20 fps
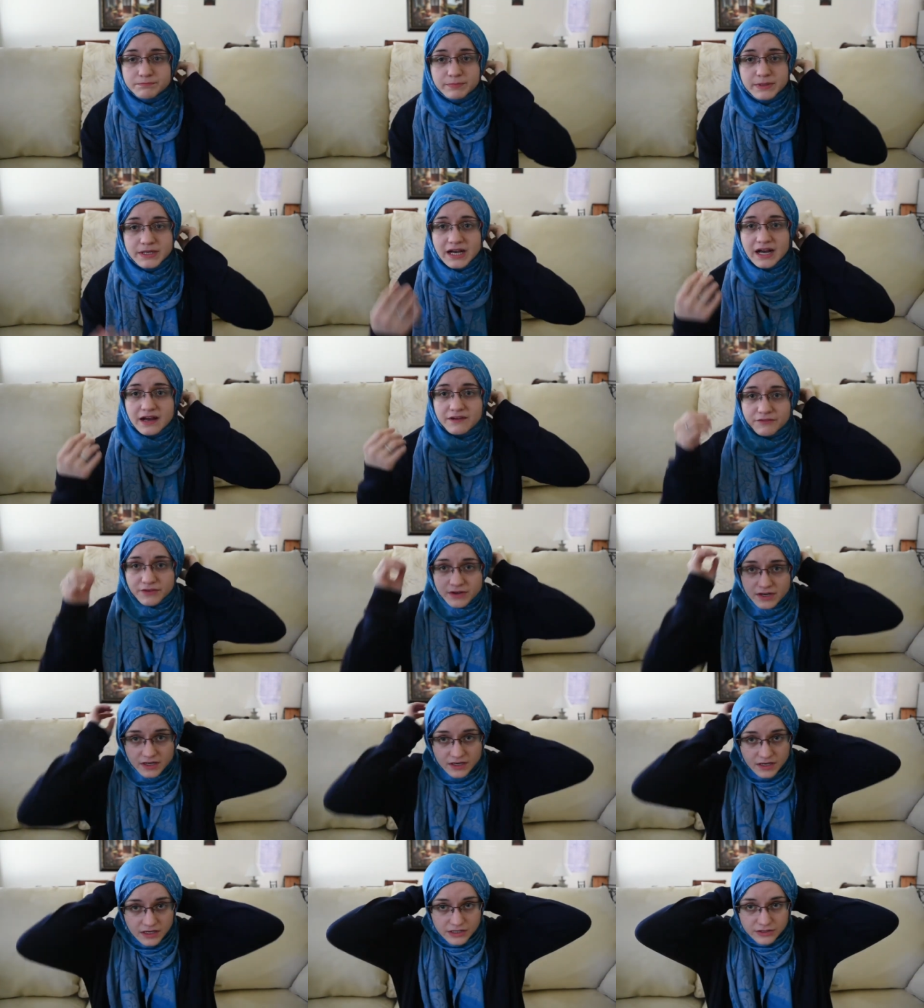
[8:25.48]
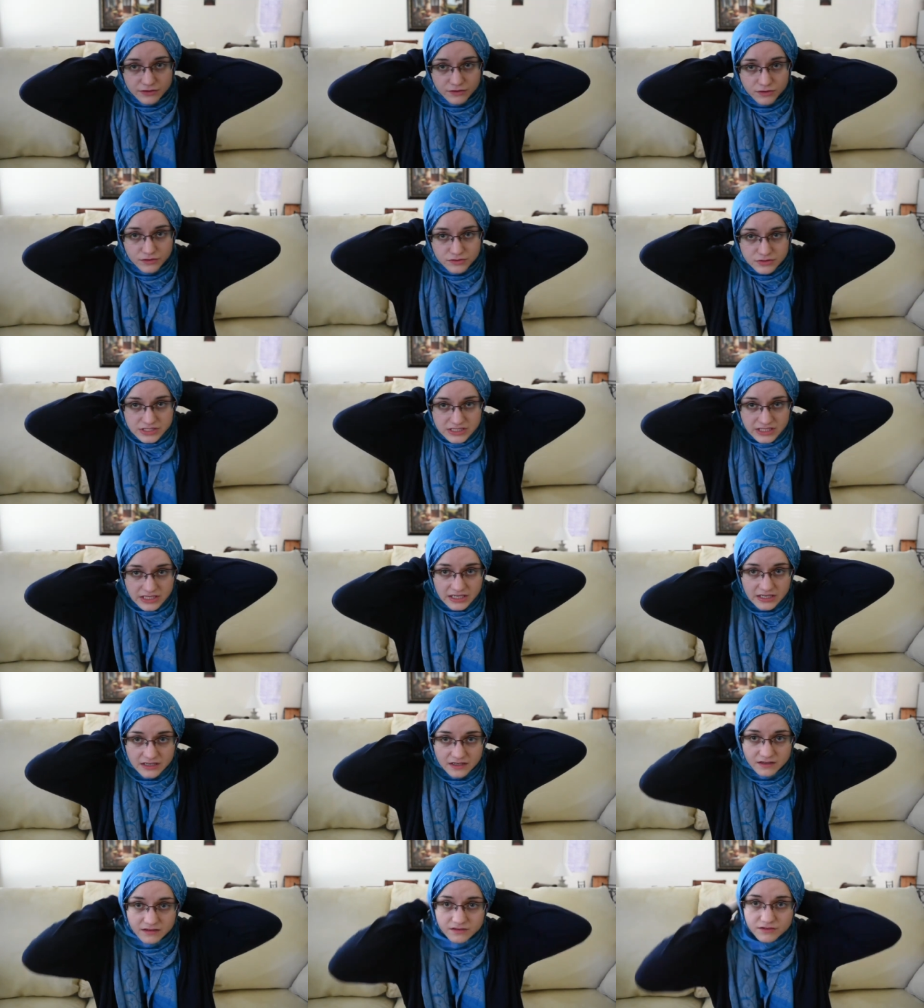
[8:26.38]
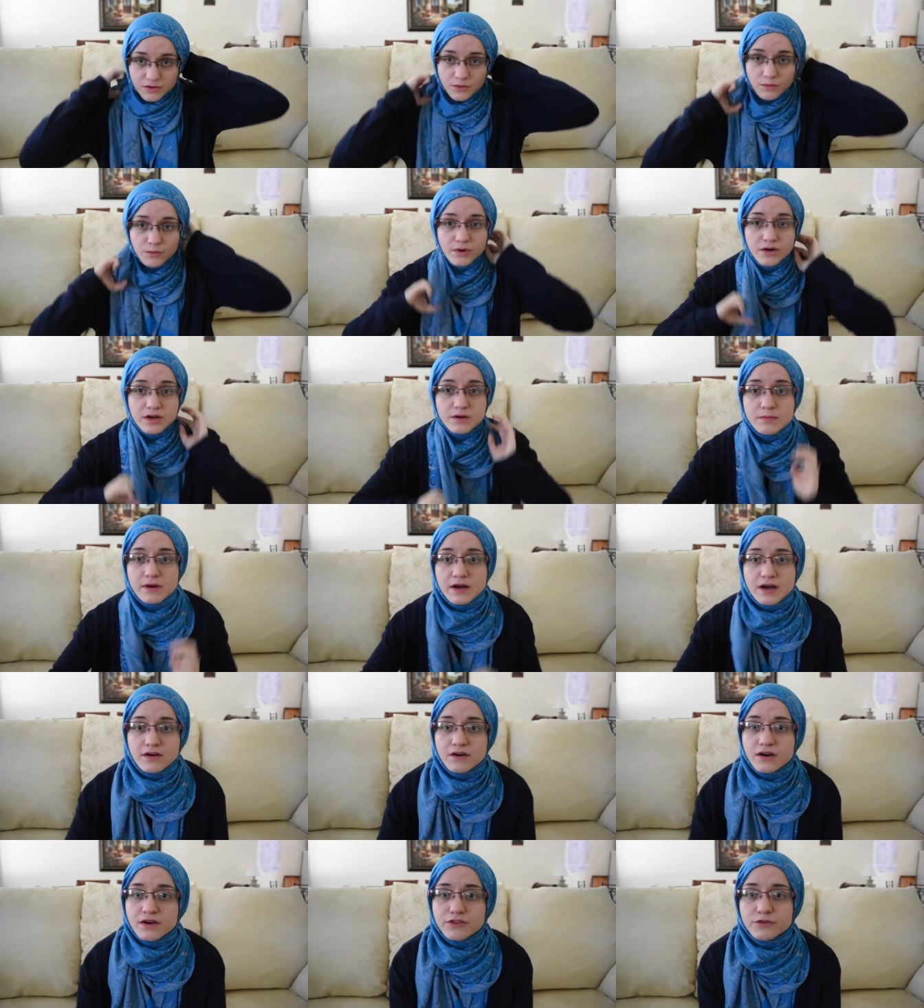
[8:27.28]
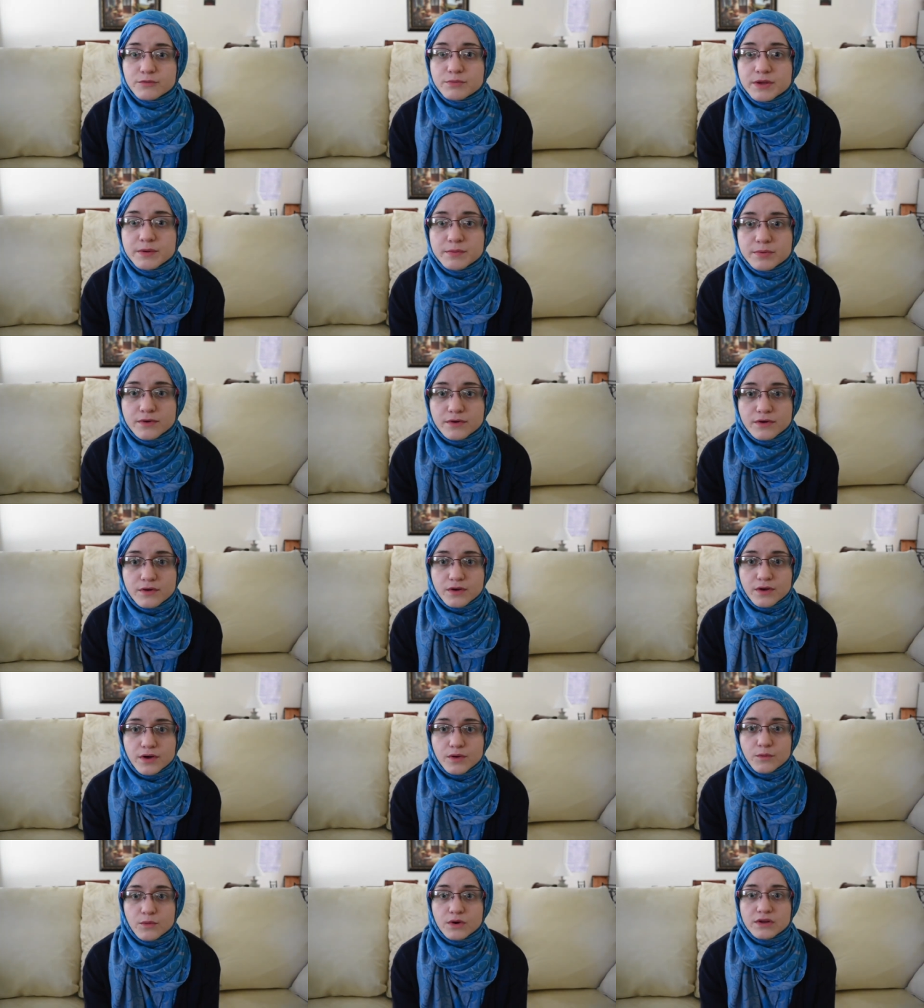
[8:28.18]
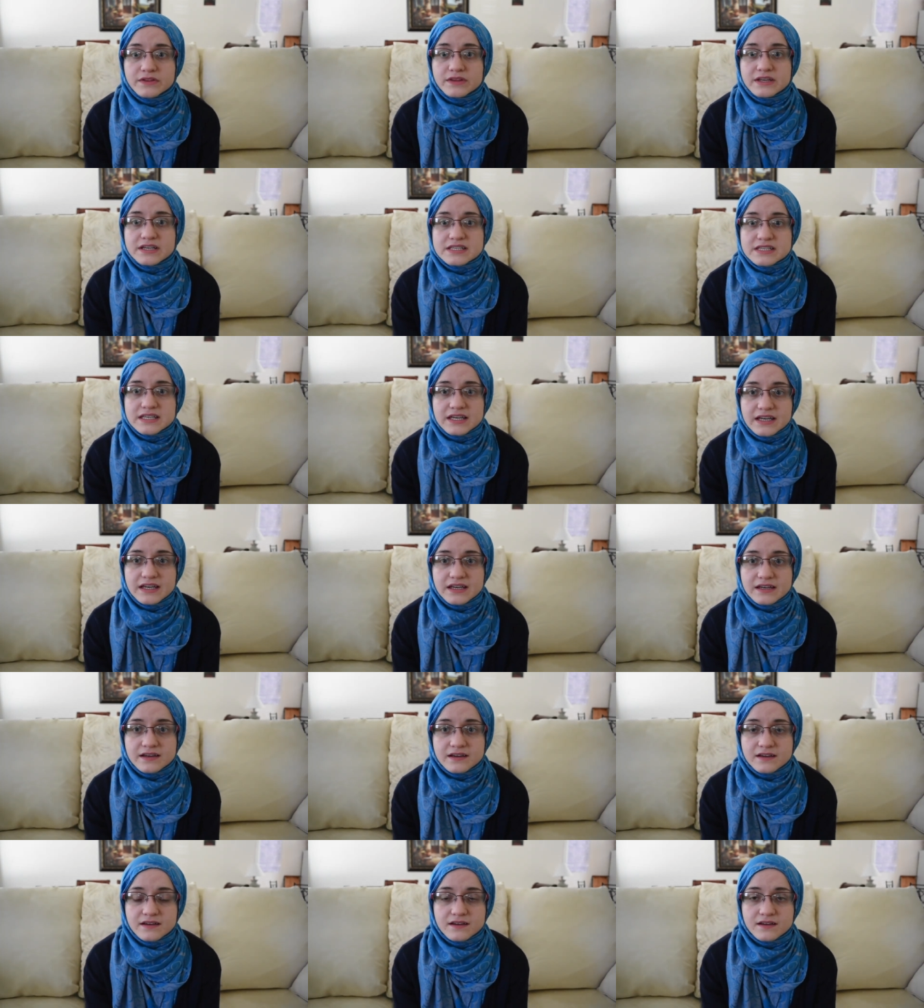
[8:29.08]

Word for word: Be confident in your own skin. Don't worry about other people and what they say.